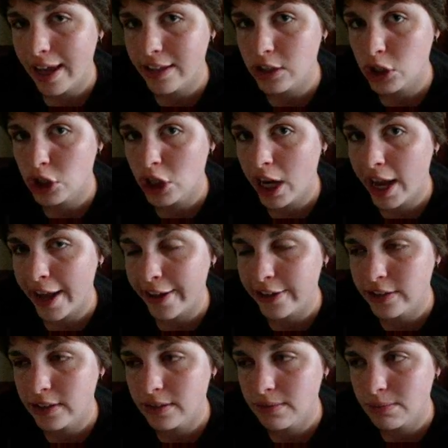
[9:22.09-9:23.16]
as a
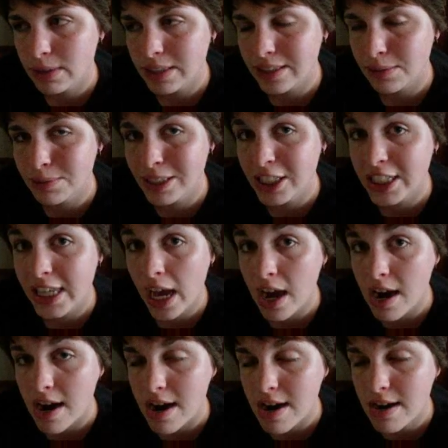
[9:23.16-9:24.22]
child, because I'm still
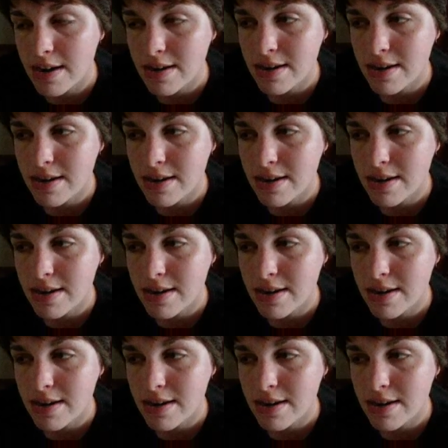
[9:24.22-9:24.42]
young.